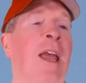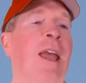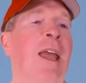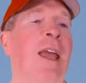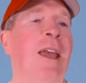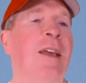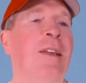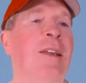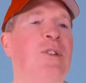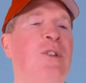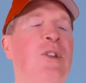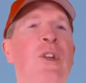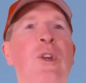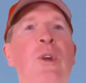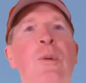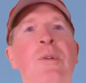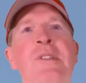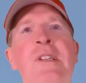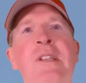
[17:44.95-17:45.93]
is to
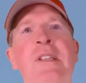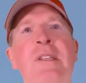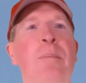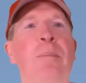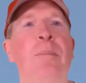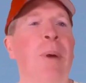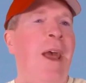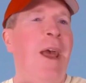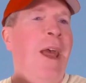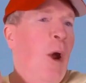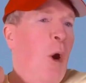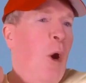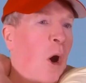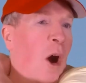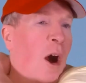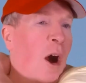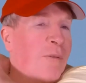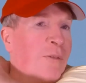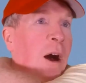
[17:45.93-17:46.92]
use it to pay
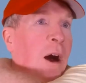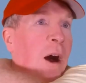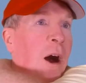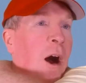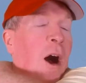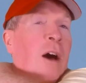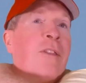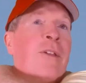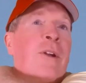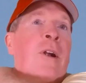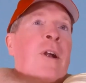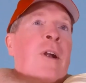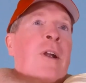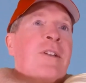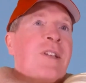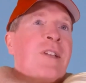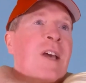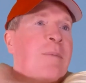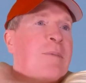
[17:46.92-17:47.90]
off other
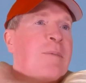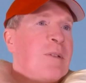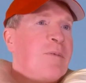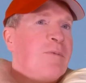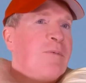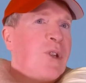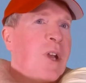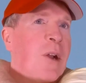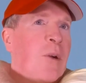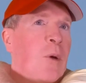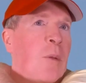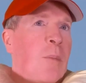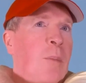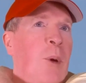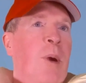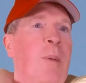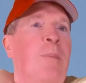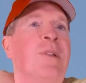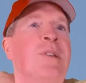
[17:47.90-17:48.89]
types of general
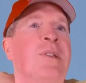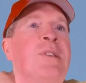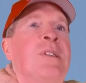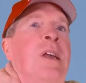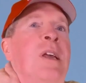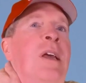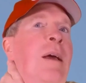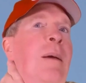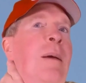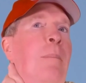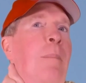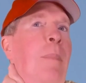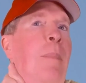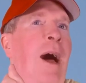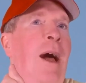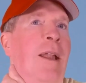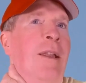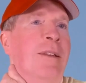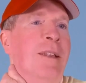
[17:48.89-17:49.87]
purpose
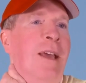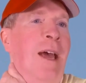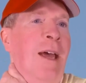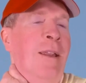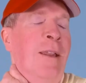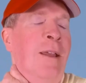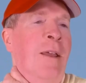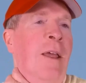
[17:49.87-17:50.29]
bond debt.